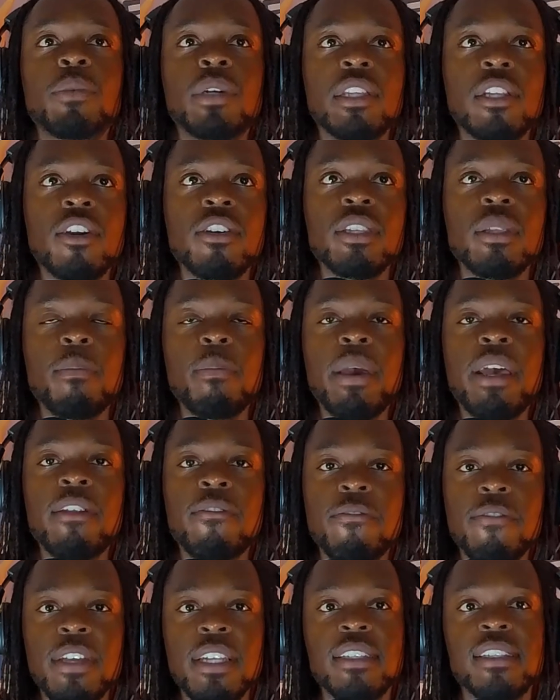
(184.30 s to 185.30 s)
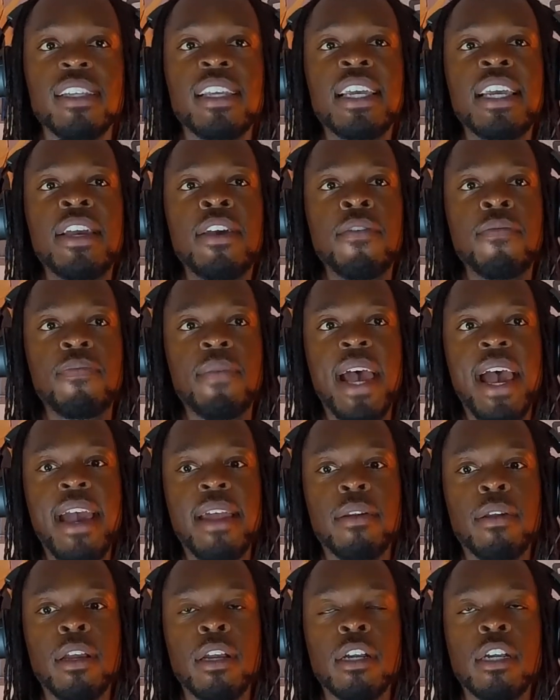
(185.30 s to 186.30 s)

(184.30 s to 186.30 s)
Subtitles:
learn the benefits that